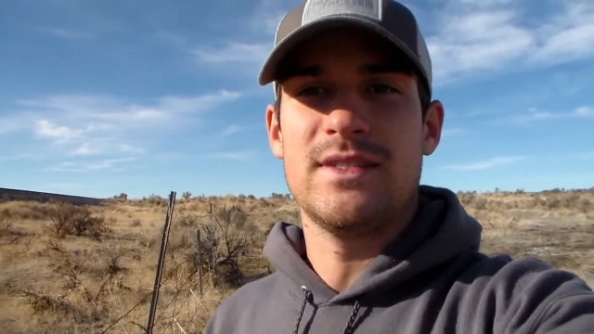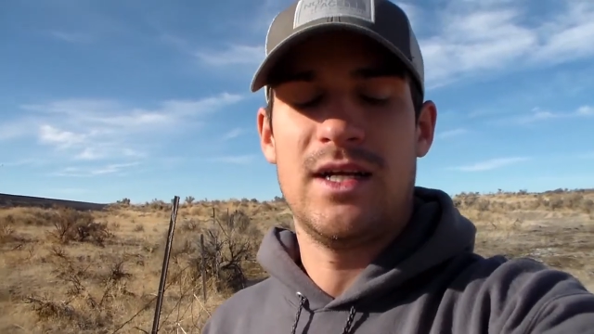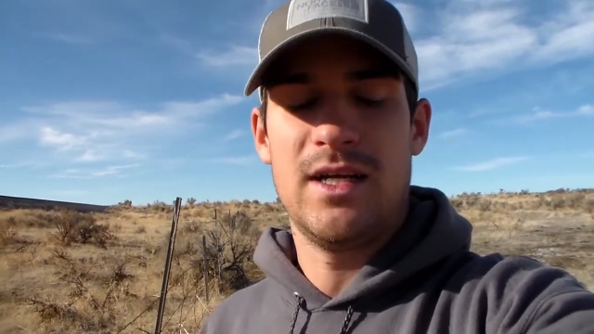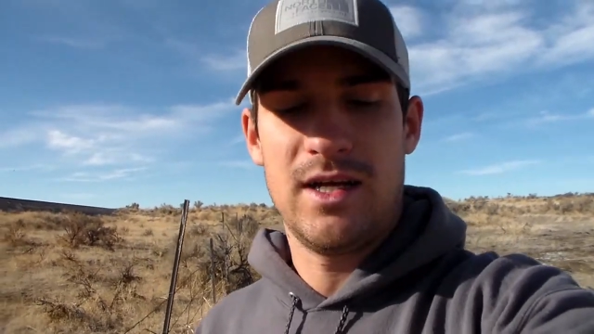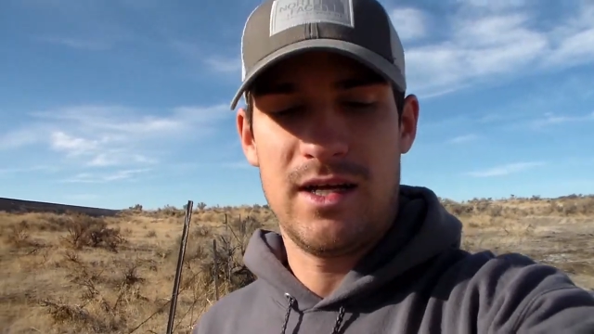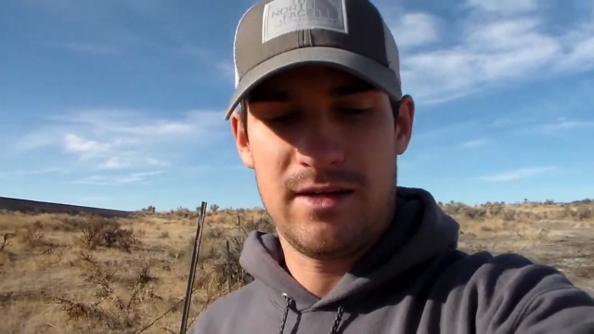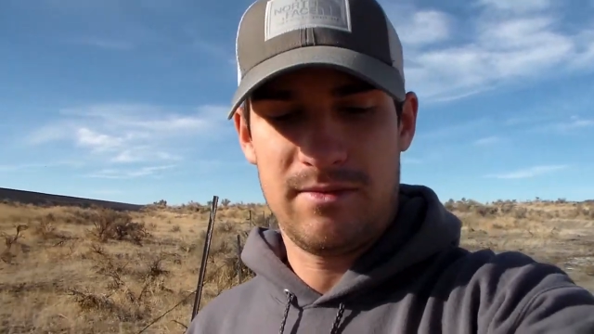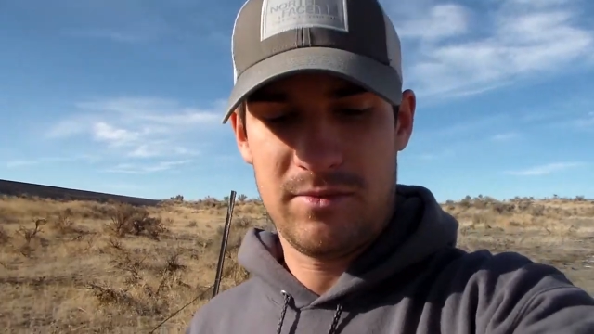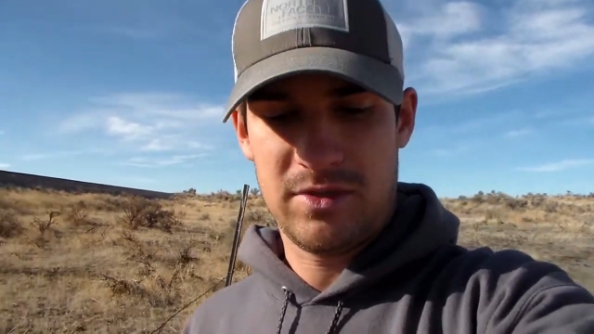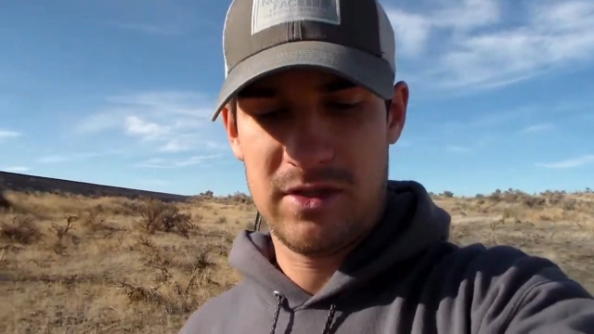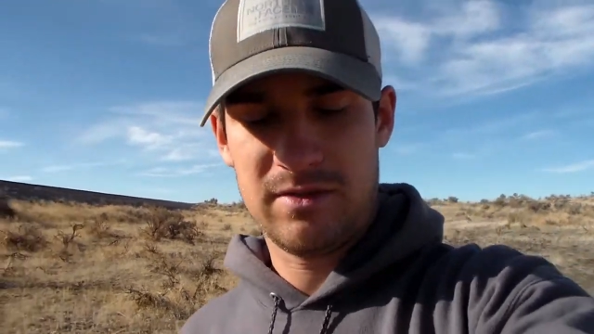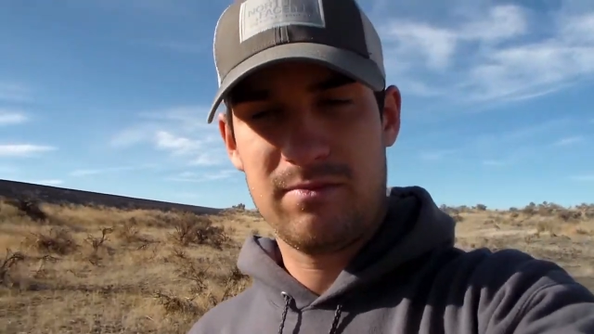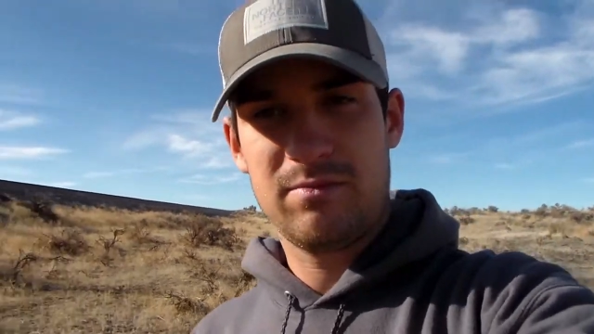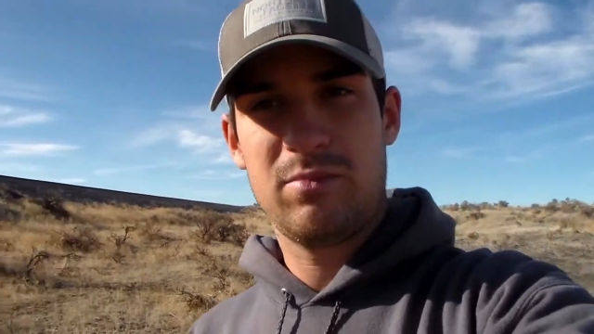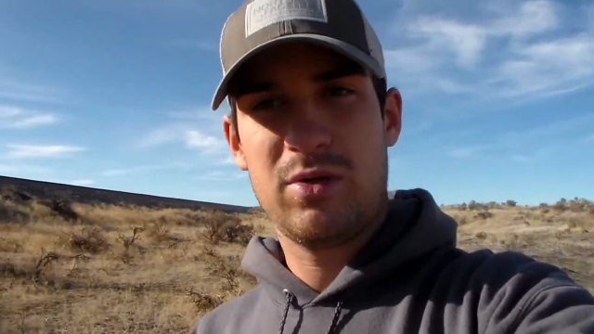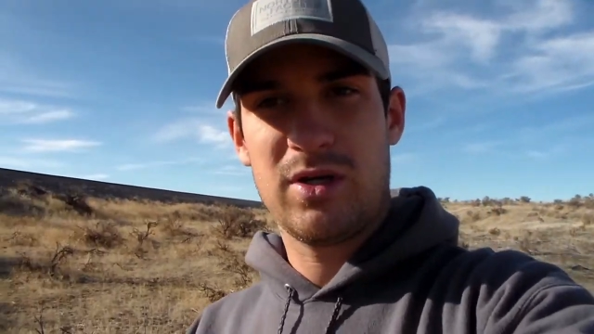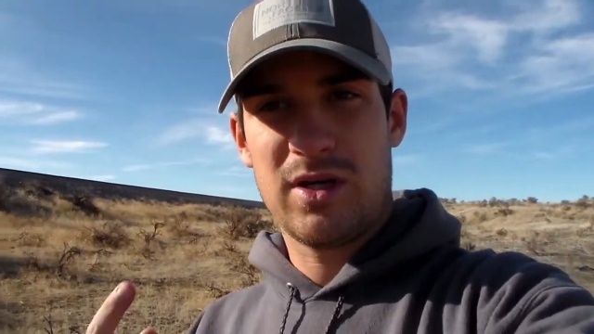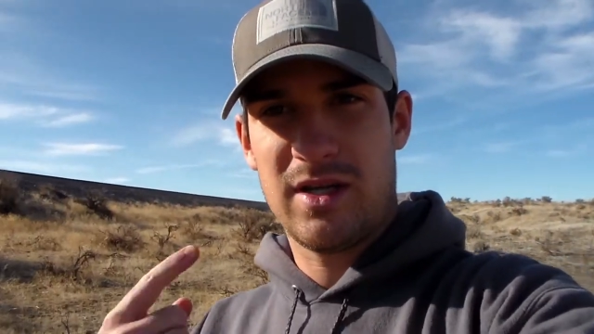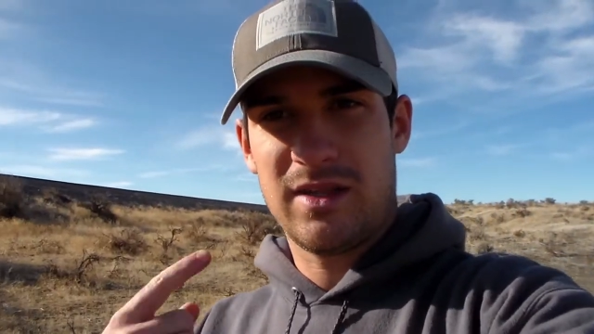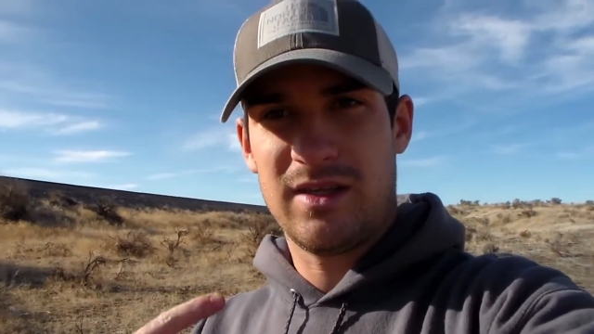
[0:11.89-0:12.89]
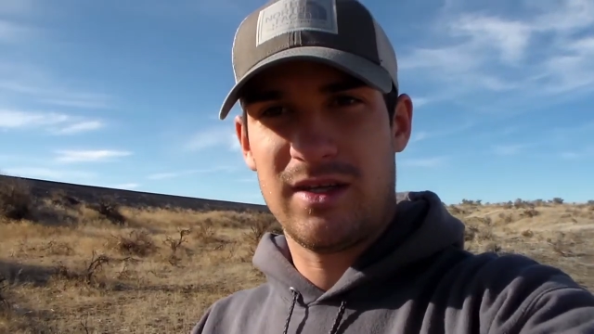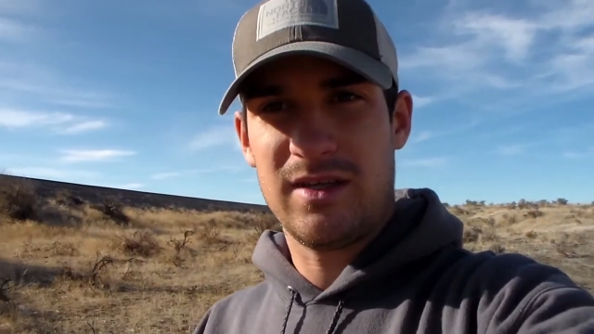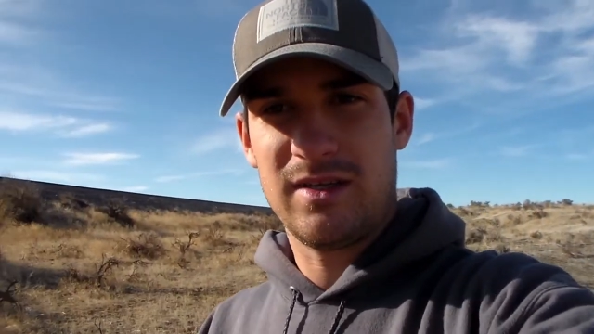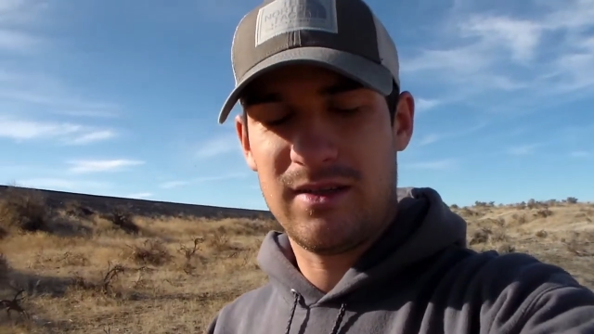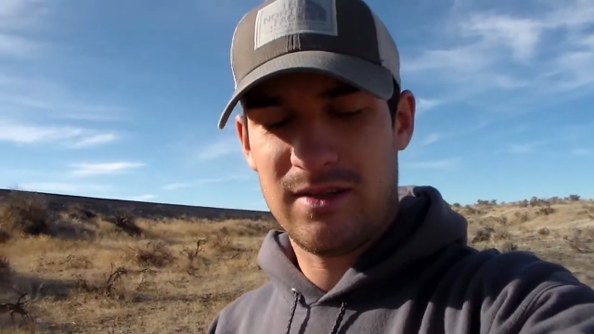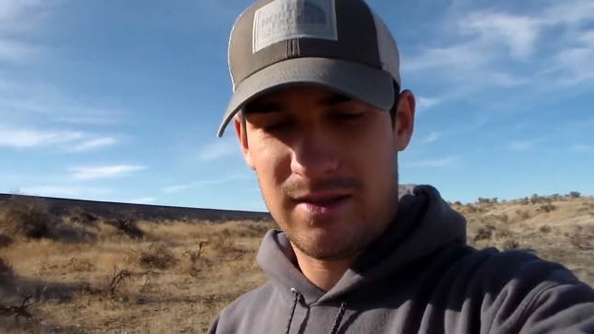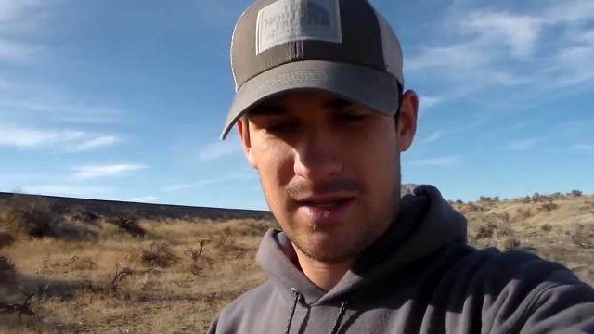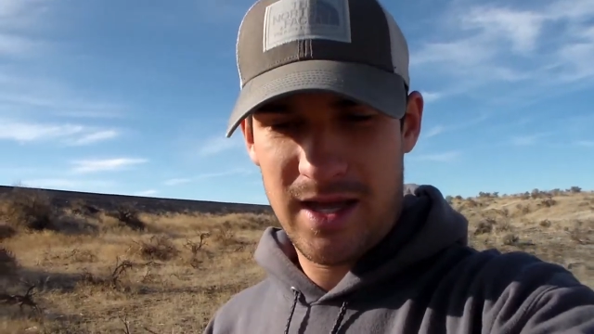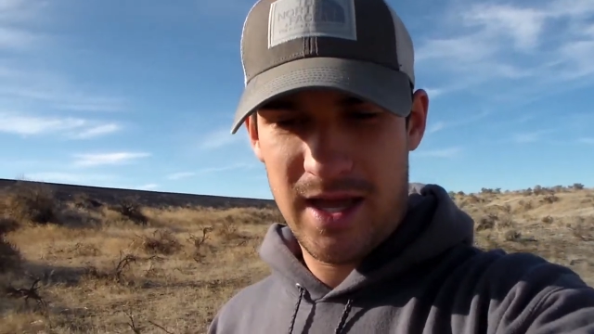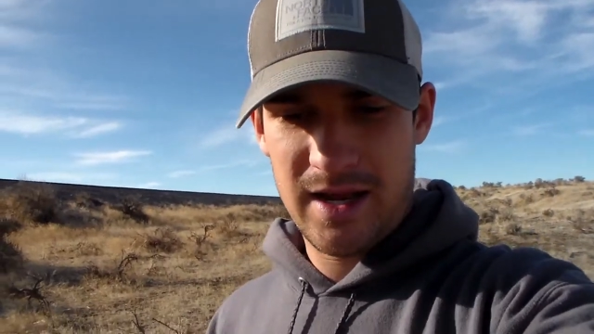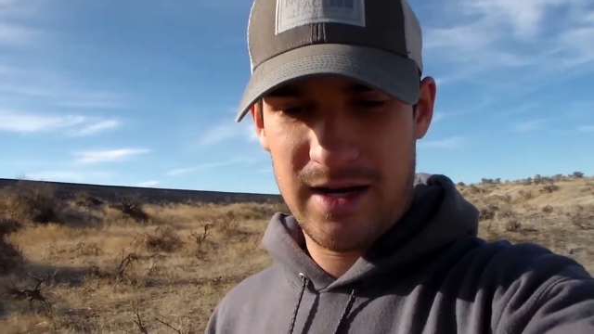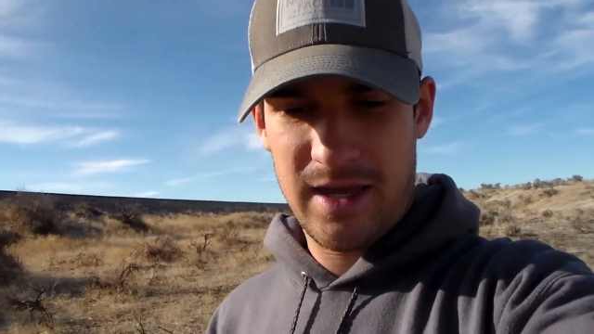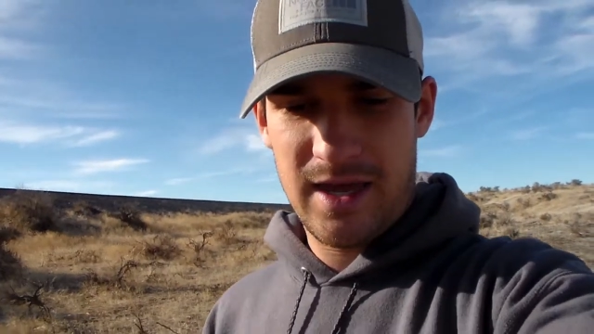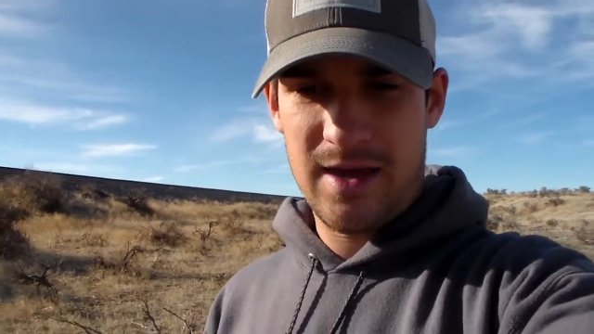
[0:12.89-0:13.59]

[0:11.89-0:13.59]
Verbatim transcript: uh, I'm going to put on the head